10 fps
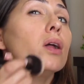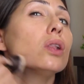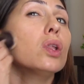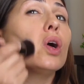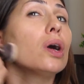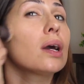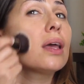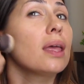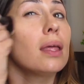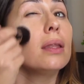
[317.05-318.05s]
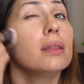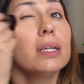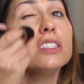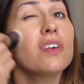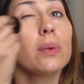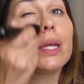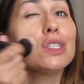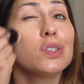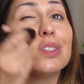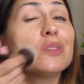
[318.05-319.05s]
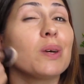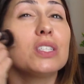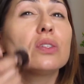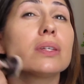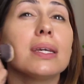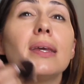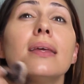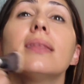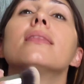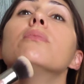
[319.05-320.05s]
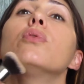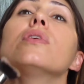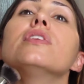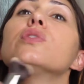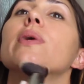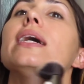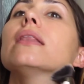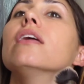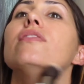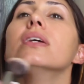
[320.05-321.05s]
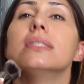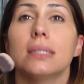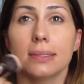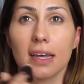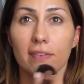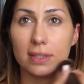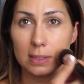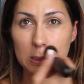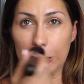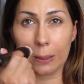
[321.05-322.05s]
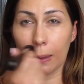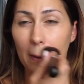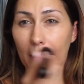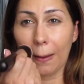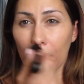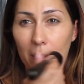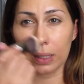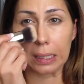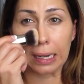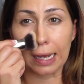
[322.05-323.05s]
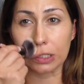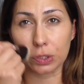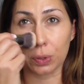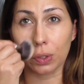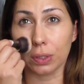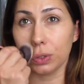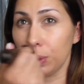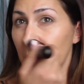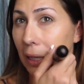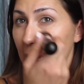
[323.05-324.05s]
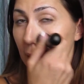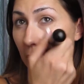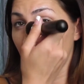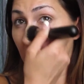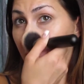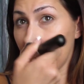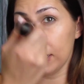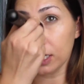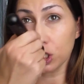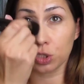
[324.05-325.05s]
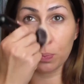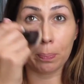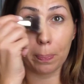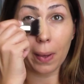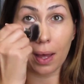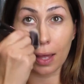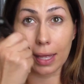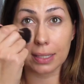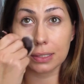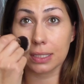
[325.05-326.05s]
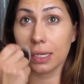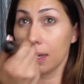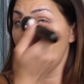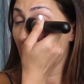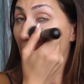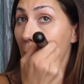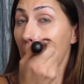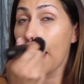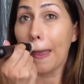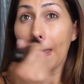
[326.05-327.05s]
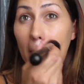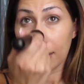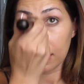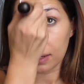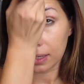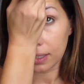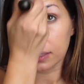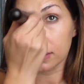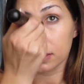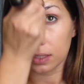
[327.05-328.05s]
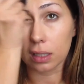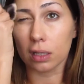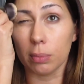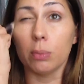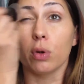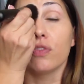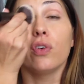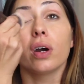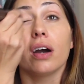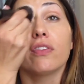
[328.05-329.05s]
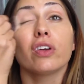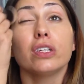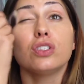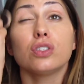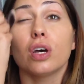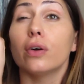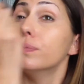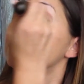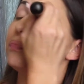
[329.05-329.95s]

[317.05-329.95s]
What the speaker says: look. And this foundation, especially the Born This Way, I love because it does have like this really natural, dewy finish, but it is a little bit more full coverage. So,